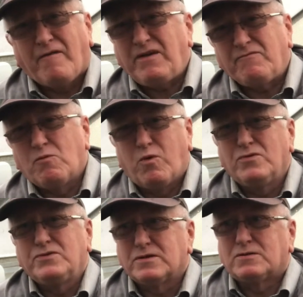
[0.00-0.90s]
ever
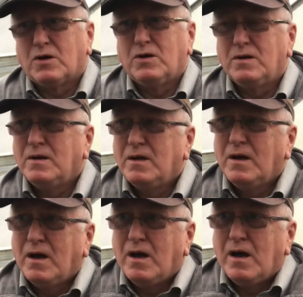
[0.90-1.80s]
wondered
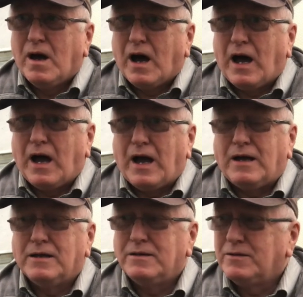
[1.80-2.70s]
uh,
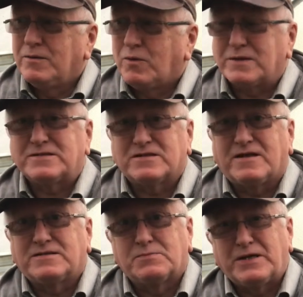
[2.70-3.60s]
what it's
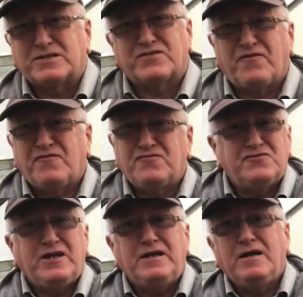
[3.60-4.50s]
like to be as
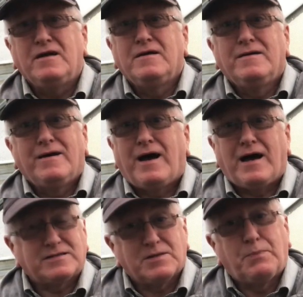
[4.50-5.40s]
free
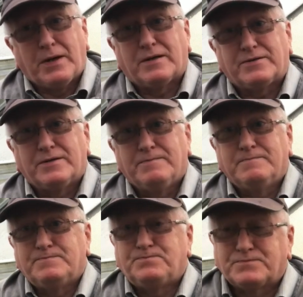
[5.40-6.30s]
as a bird?
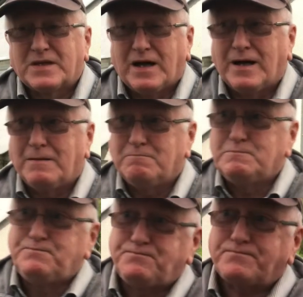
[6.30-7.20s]
Um,
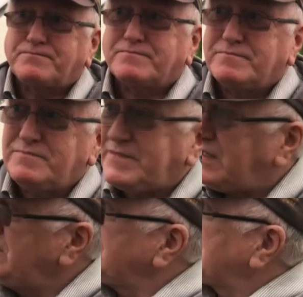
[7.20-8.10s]

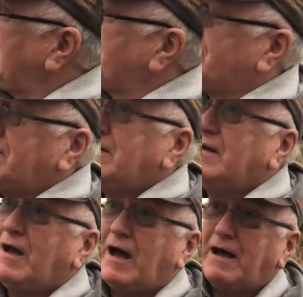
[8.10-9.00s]
I to get a
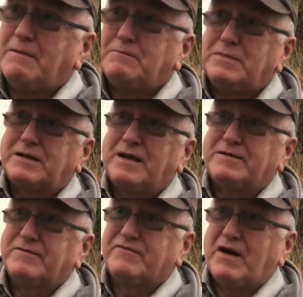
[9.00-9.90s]
um,
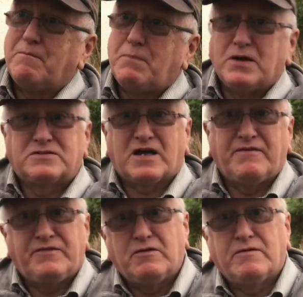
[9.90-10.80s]
kind of a bird's eye
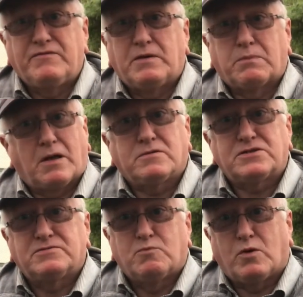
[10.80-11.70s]
view of your
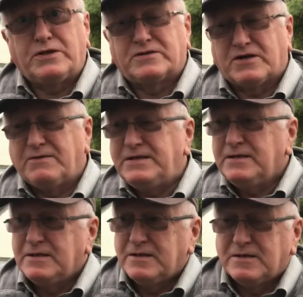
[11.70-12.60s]
plots and what you're growing
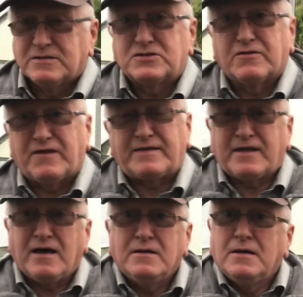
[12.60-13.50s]
and stuff like that.